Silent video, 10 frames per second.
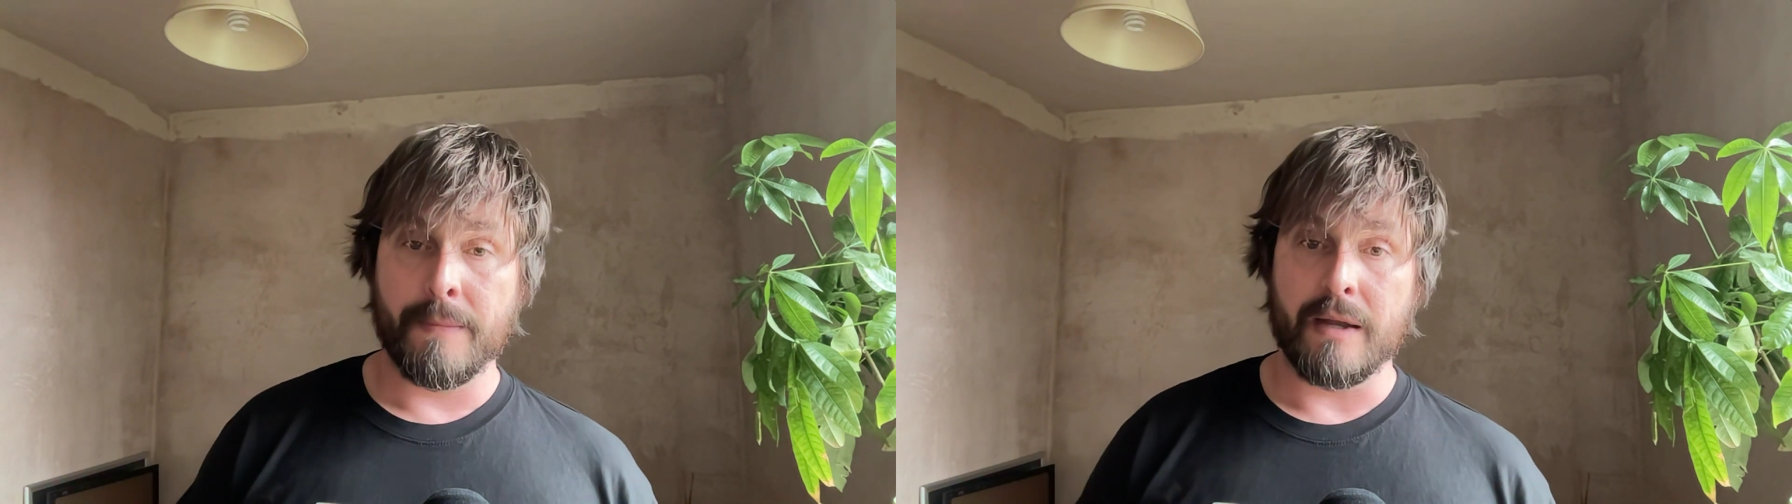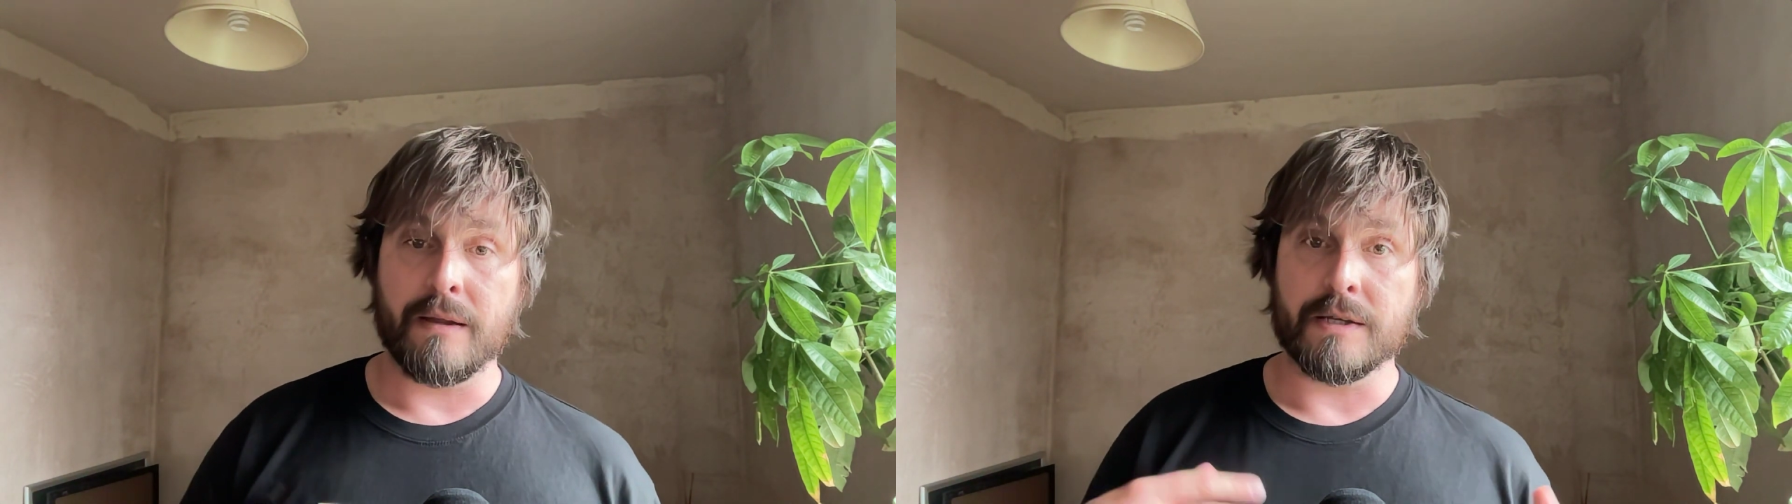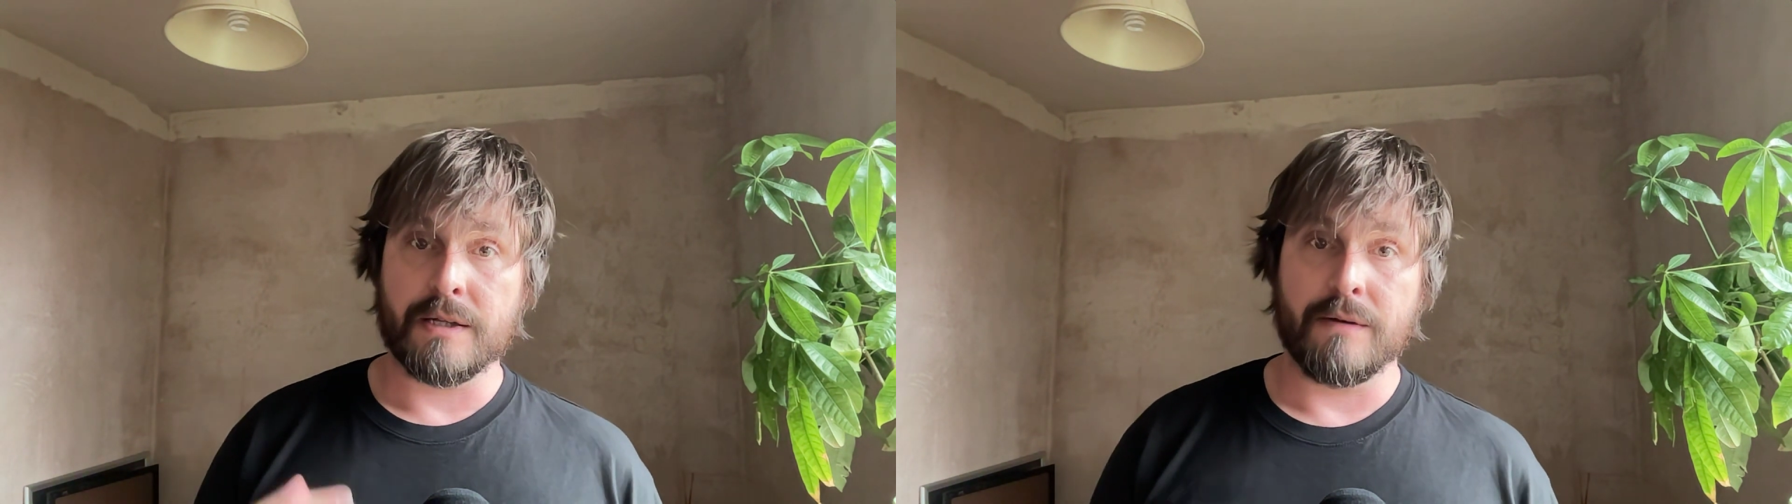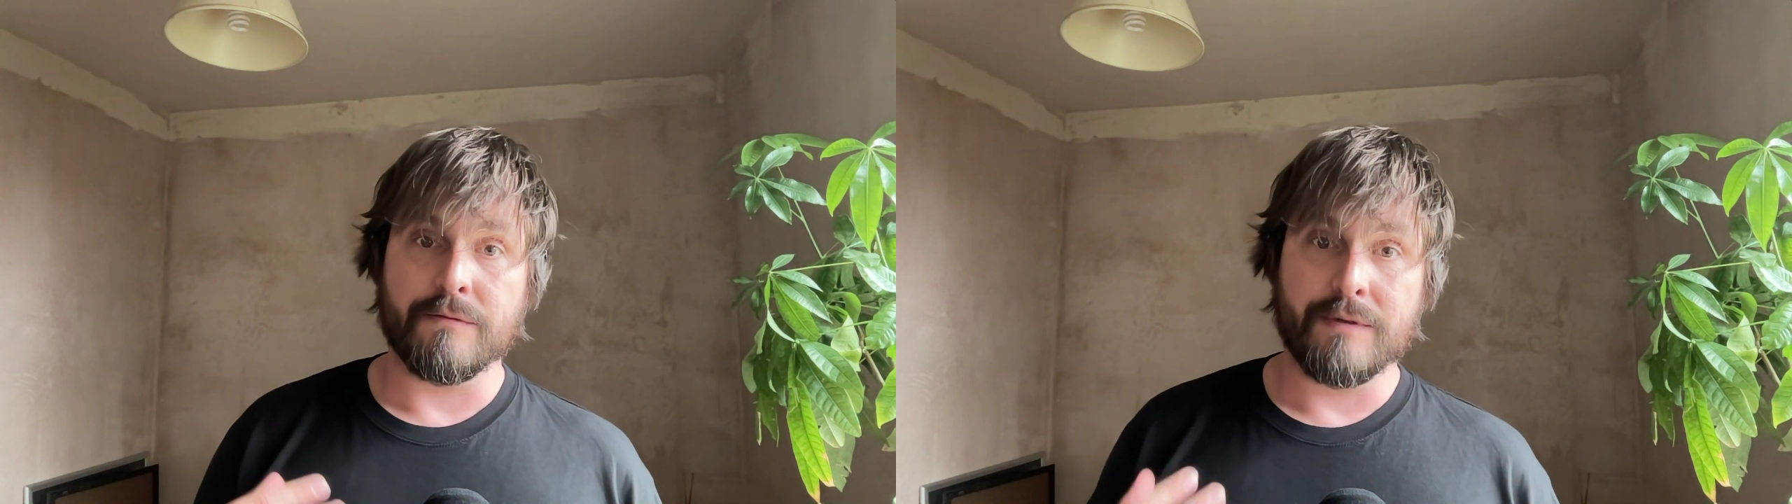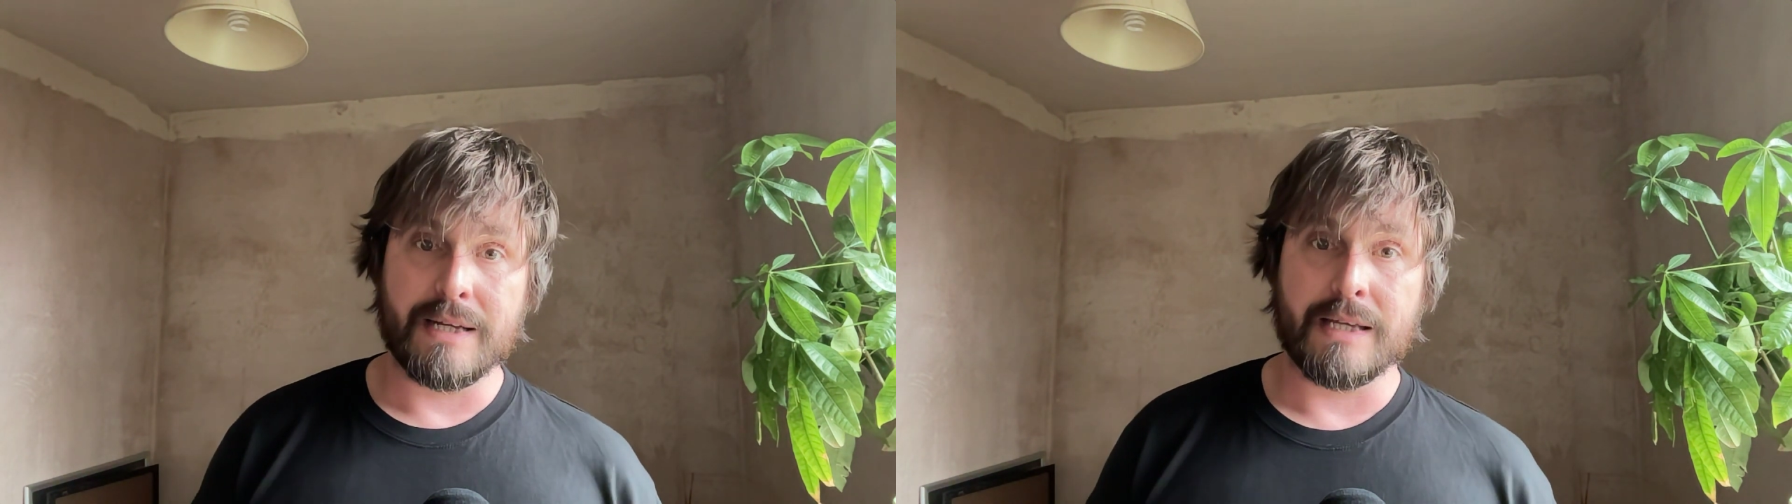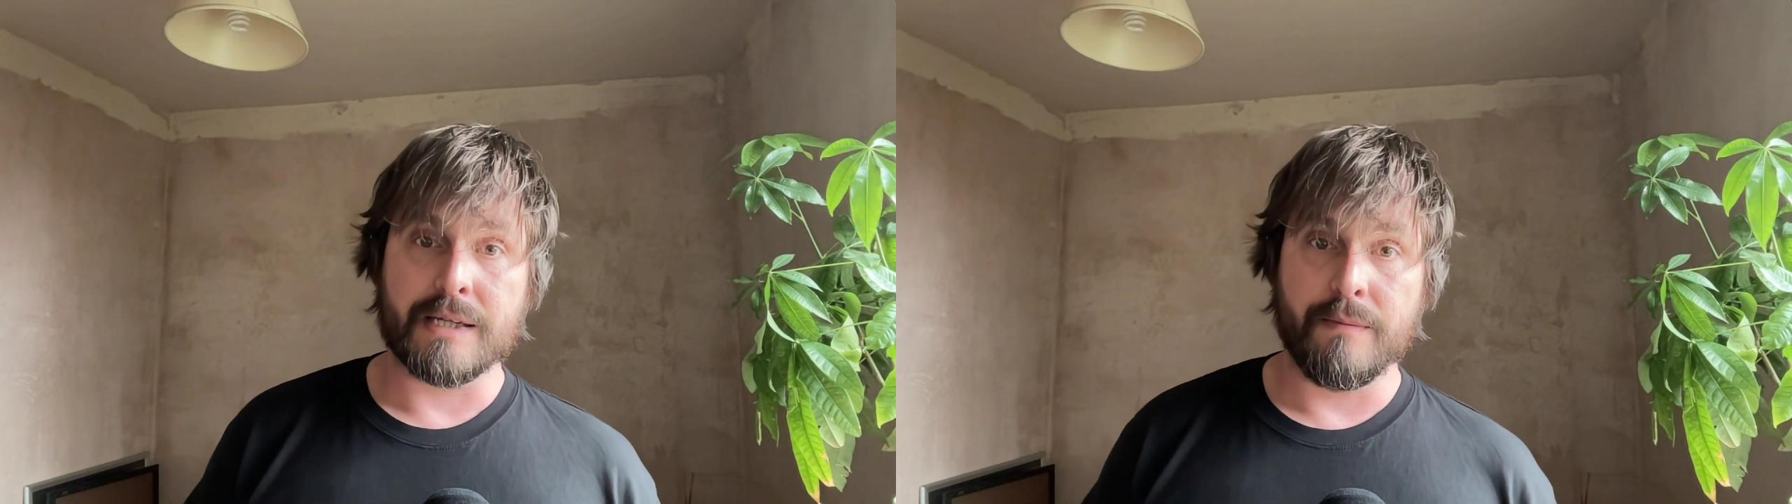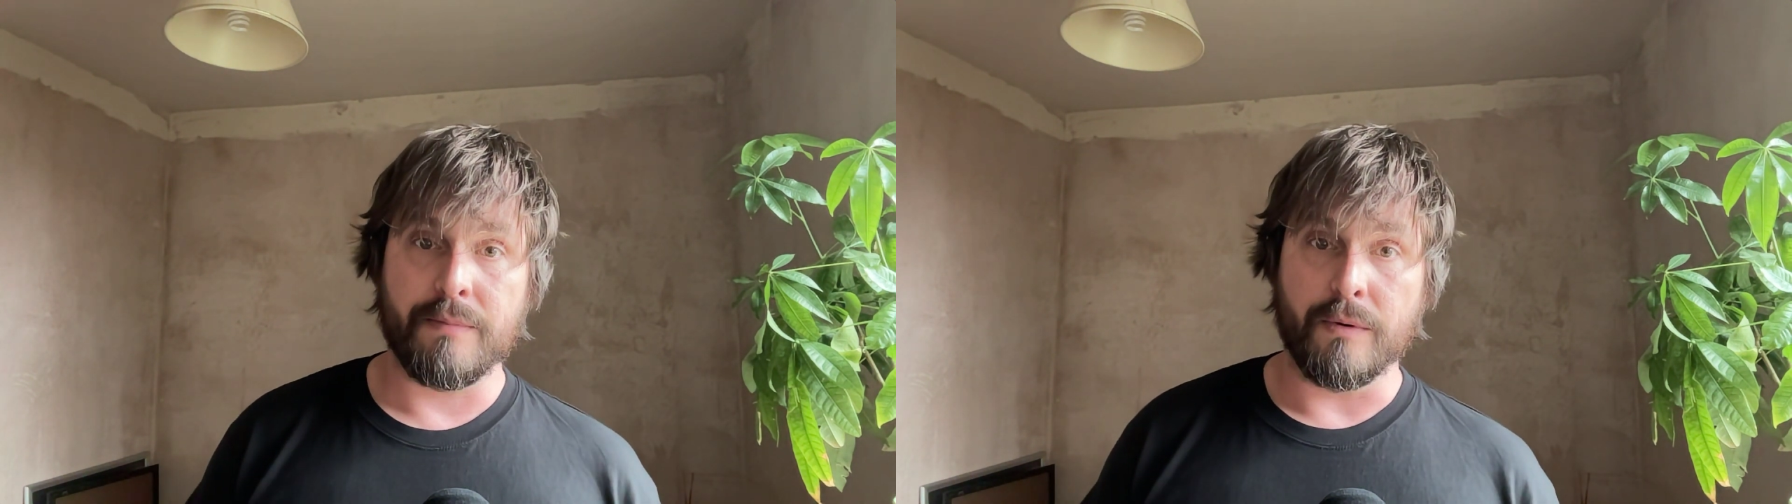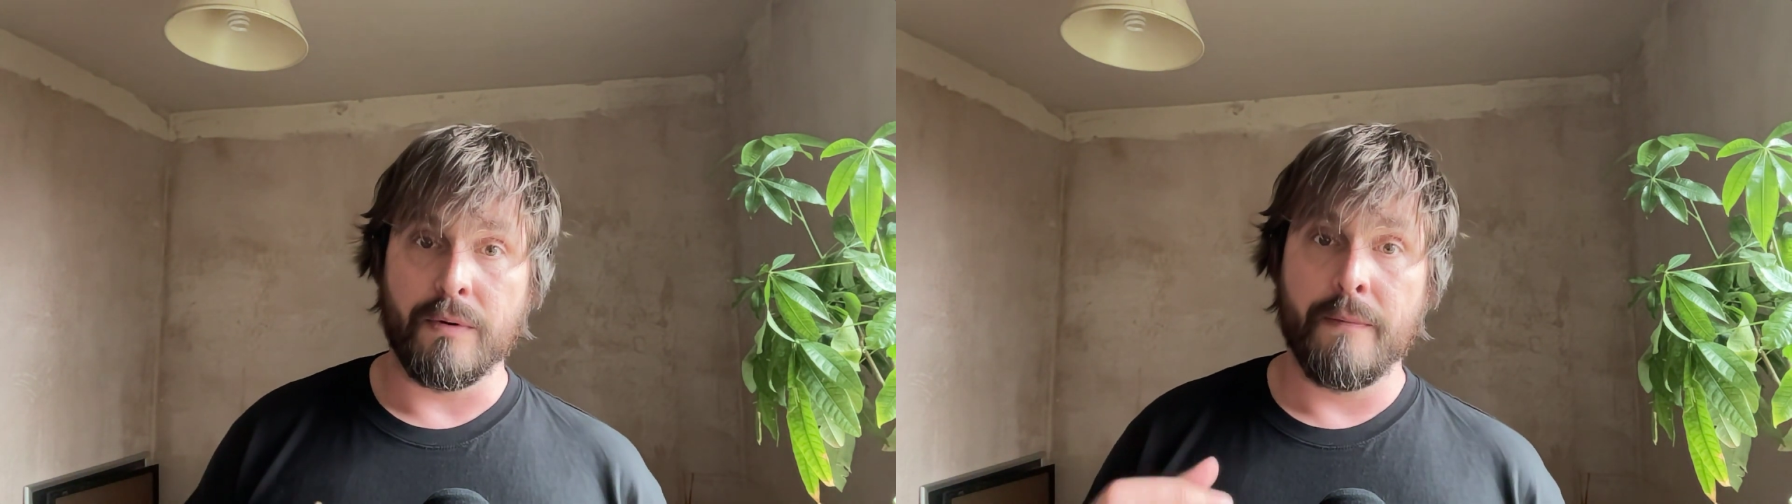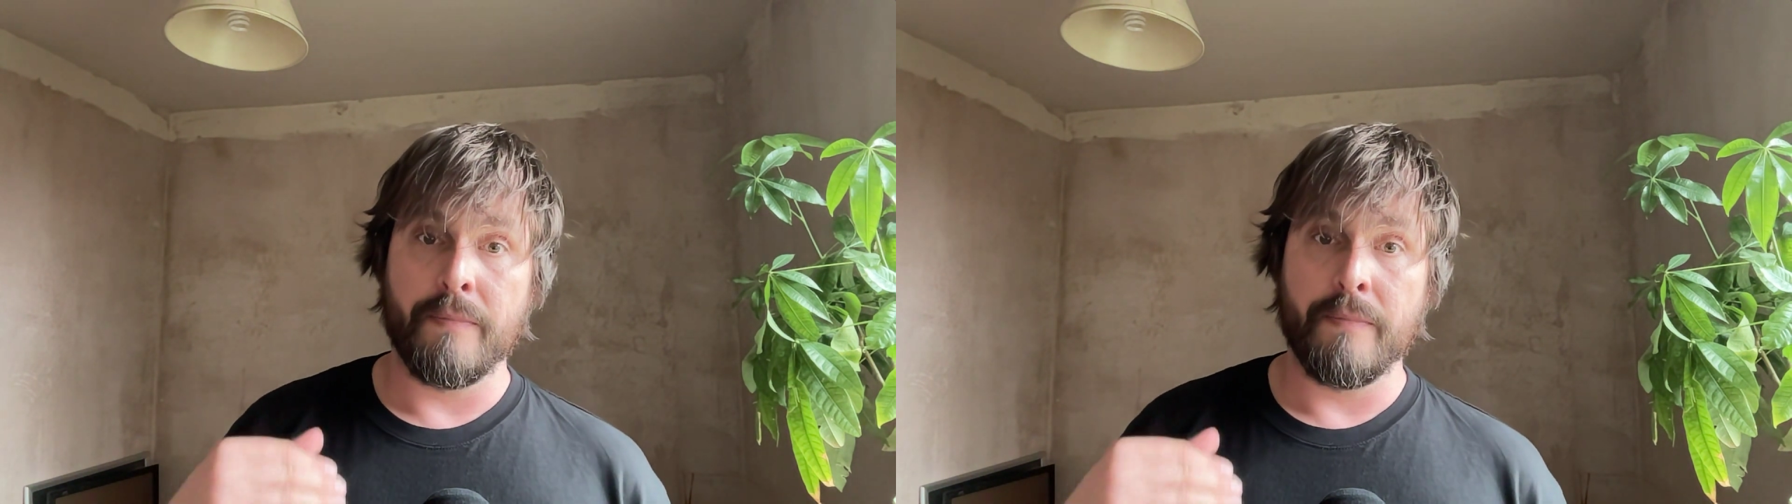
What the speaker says: And you can start really simple